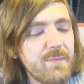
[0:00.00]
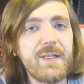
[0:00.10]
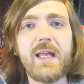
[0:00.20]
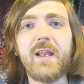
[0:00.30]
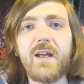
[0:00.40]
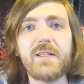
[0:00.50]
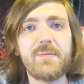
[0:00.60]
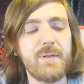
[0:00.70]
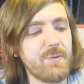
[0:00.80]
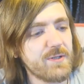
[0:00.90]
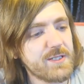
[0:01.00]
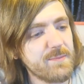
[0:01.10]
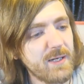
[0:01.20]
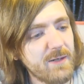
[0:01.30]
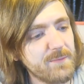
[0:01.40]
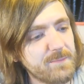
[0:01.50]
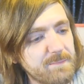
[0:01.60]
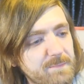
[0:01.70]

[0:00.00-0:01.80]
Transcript: Maybe they like to be bossed about.